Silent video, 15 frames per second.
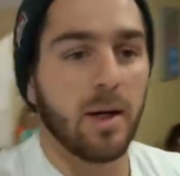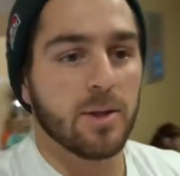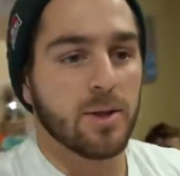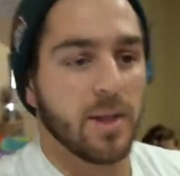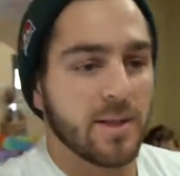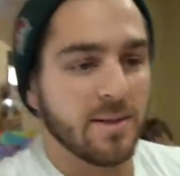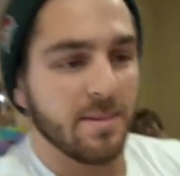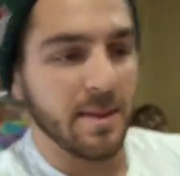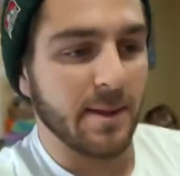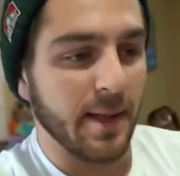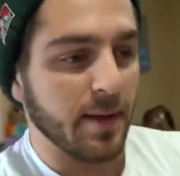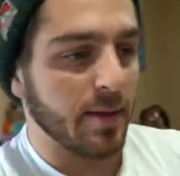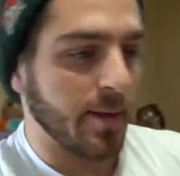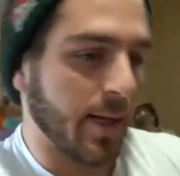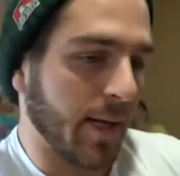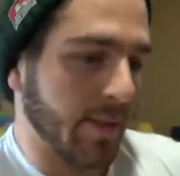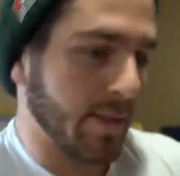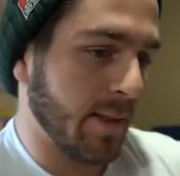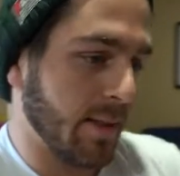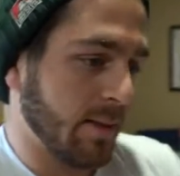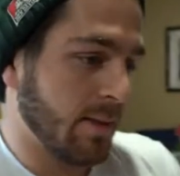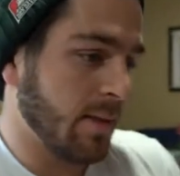She got to bed later than I
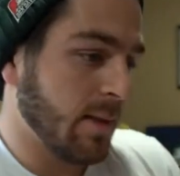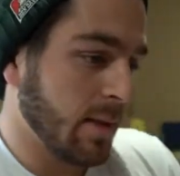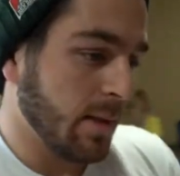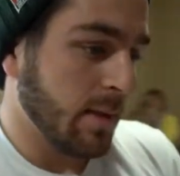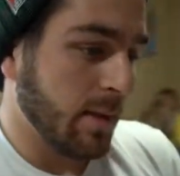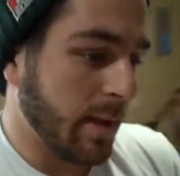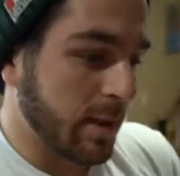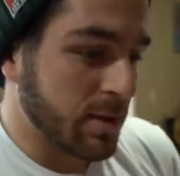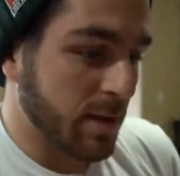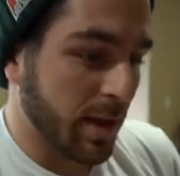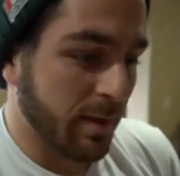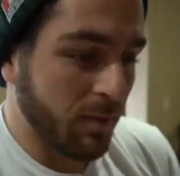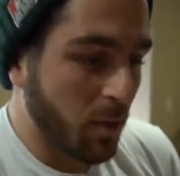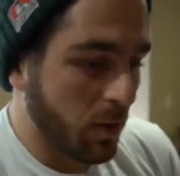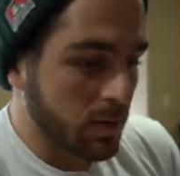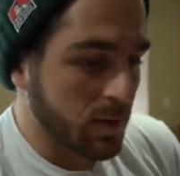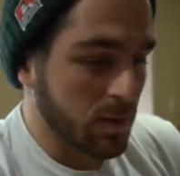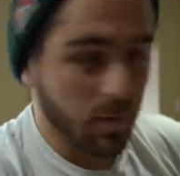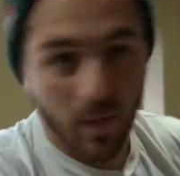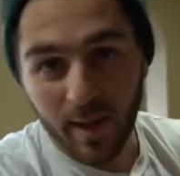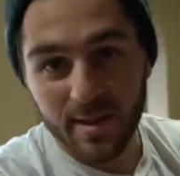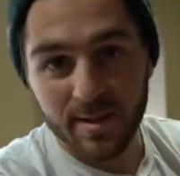did. Yesterday, of course, was
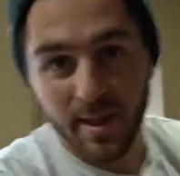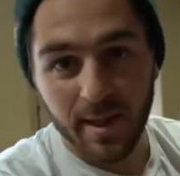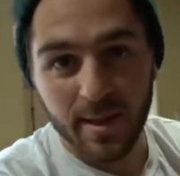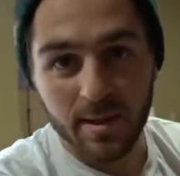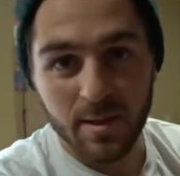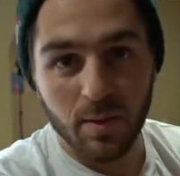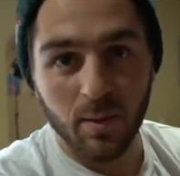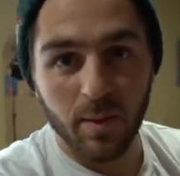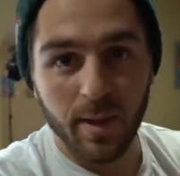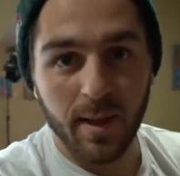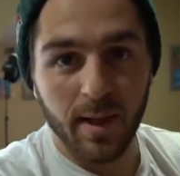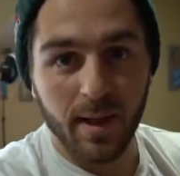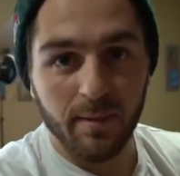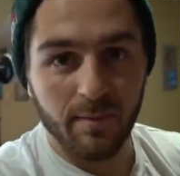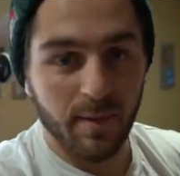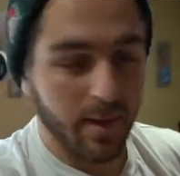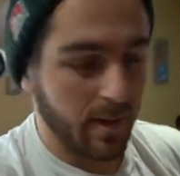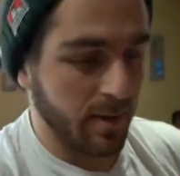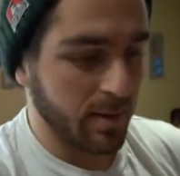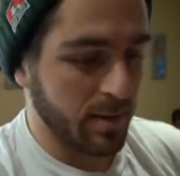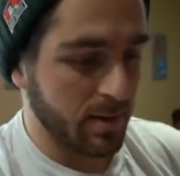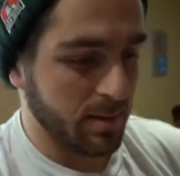Wednesday, so we had
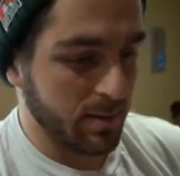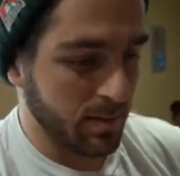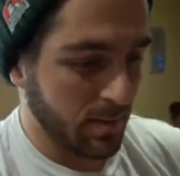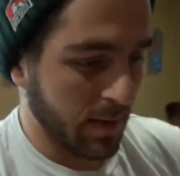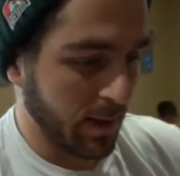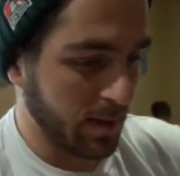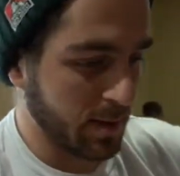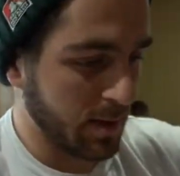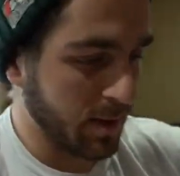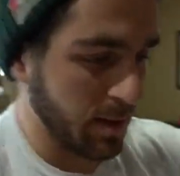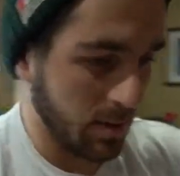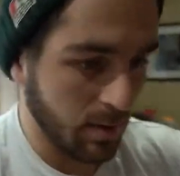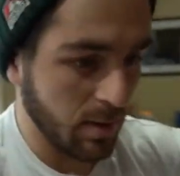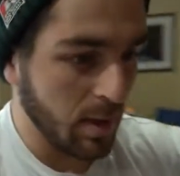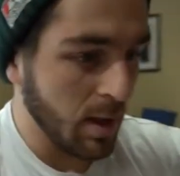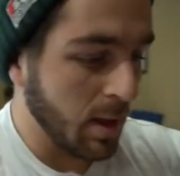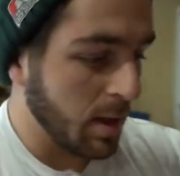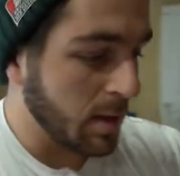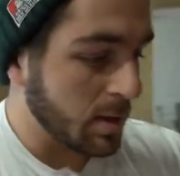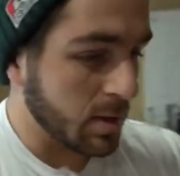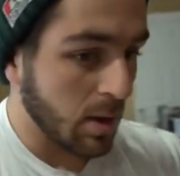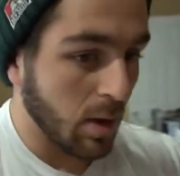videos and things to do.
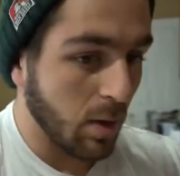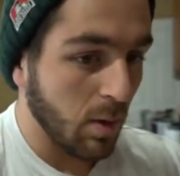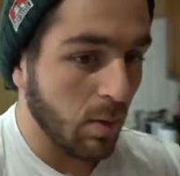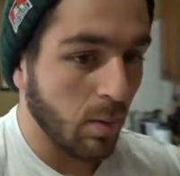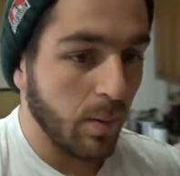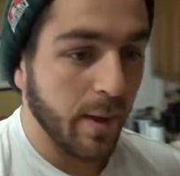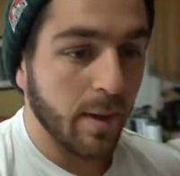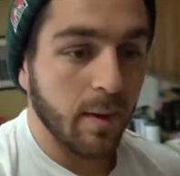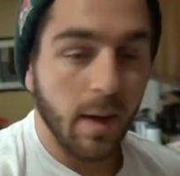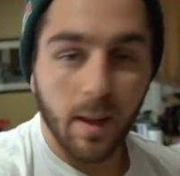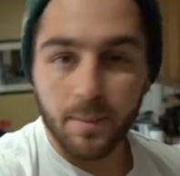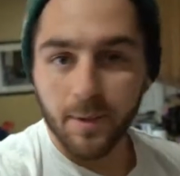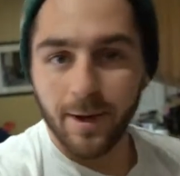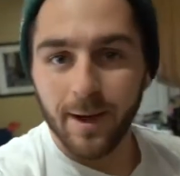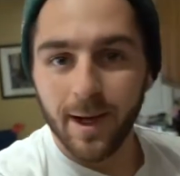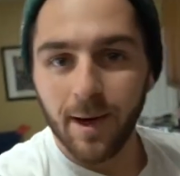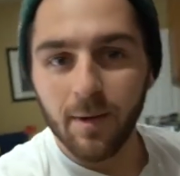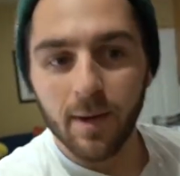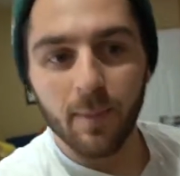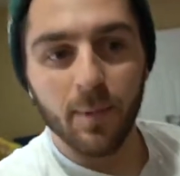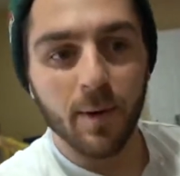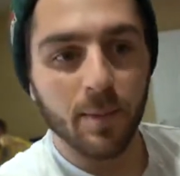So we are up right now
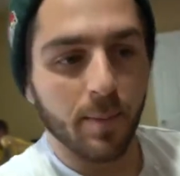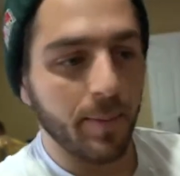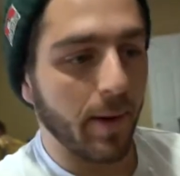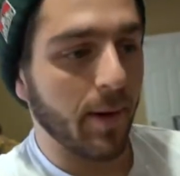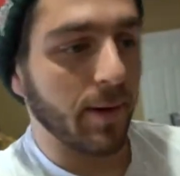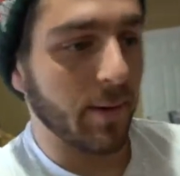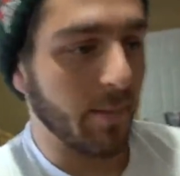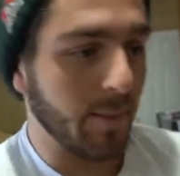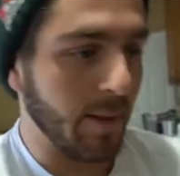and we are preparing the